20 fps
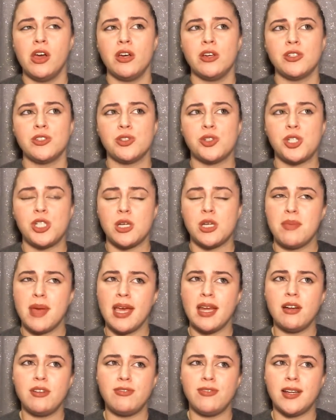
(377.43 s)
So she
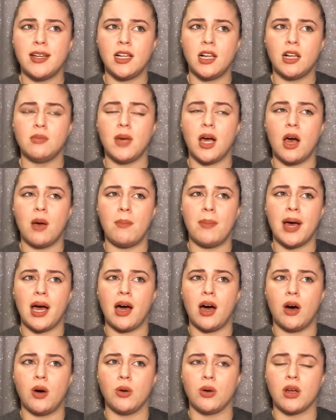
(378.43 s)
made a film
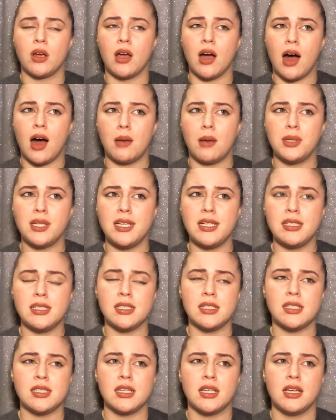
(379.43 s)
about
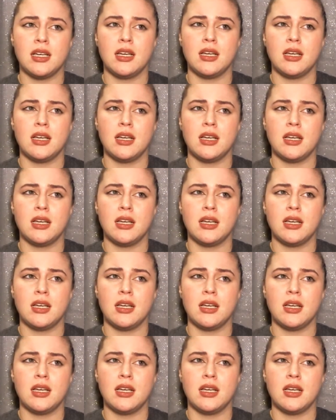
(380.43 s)
goblins